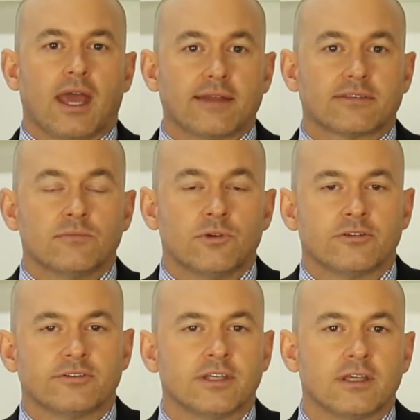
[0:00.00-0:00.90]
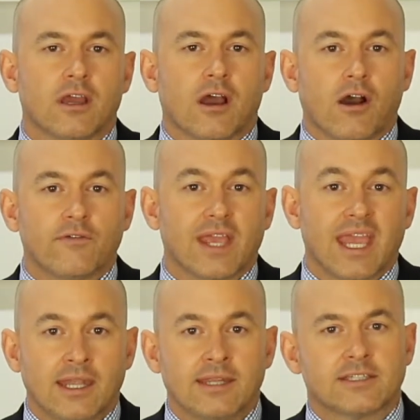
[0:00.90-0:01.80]
at the mercy of
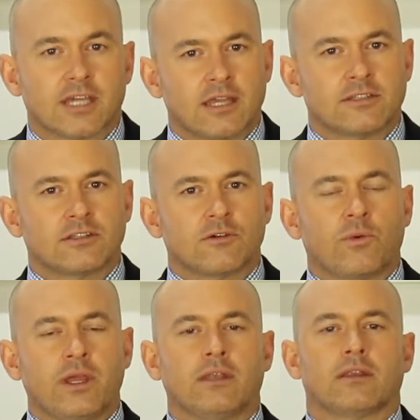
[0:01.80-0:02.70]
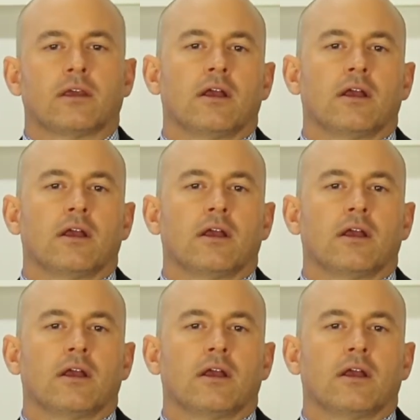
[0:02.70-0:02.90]
any change in the wind.